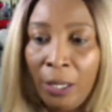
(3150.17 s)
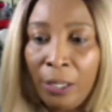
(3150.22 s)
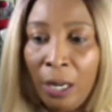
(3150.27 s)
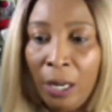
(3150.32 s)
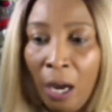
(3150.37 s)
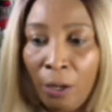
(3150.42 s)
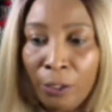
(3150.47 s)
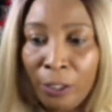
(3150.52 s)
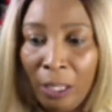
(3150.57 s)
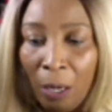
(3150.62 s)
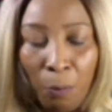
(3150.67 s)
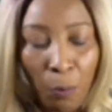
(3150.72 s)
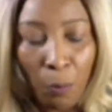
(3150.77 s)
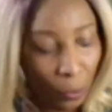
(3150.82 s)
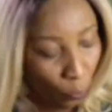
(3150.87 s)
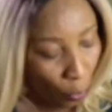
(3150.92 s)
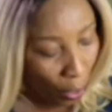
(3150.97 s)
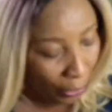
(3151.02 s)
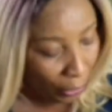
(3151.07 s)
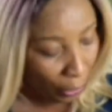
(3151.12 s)
Now,
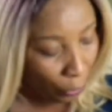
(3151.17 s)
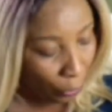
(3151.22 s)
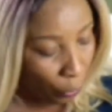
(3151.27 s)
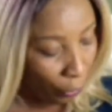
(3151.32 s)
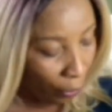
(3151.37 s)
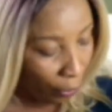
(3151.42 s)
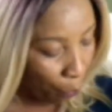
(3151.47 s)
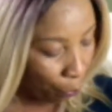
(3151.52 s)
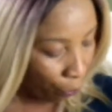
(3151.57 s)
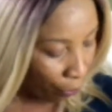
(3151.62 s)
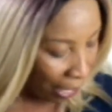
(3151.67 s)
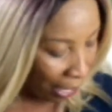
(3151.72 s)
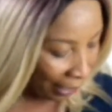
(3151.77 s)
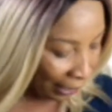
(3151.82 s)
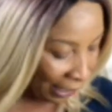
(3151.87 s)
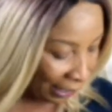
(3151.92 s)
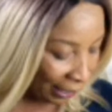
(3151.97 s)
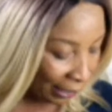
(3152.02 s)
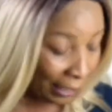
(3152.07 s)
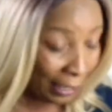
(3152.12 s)
someone want to know the
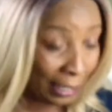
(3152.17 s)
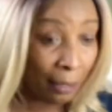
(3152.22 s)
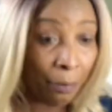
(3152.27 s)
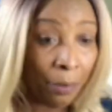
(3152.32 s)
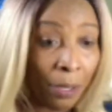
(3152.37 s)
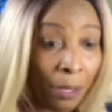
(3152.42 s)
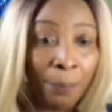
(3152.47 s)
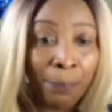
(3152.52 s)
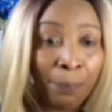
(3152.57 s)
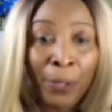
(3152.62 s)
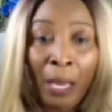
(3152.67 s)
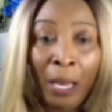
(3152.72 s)
brand esteemer.